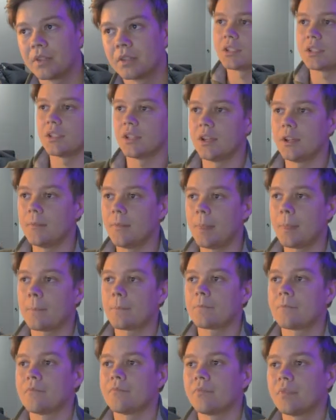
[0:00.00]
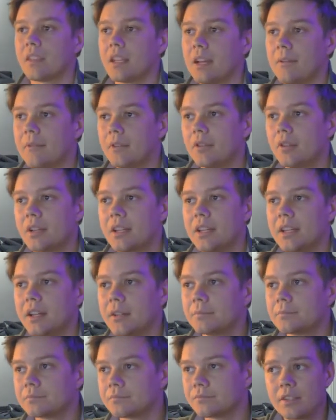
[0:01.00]
So if we look
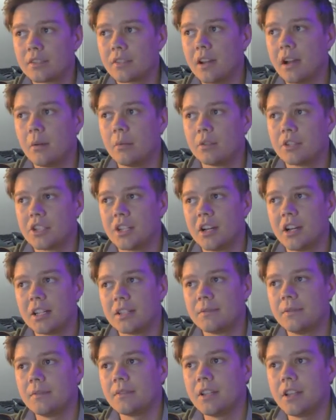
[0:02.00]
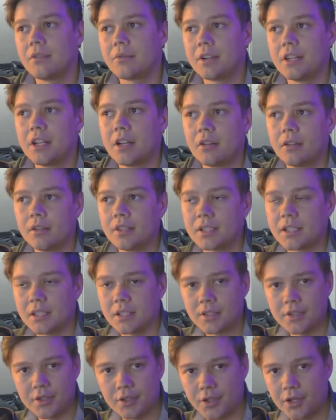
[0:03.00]
here, this guy will charge
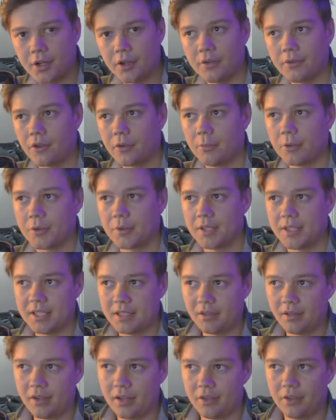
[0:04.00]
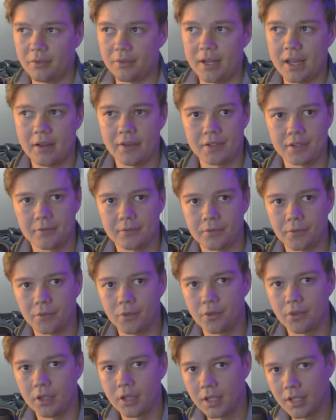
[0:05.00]
$53 to go through between 0 and 3 hours of
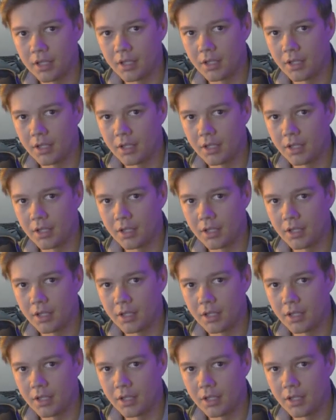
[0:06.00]
raw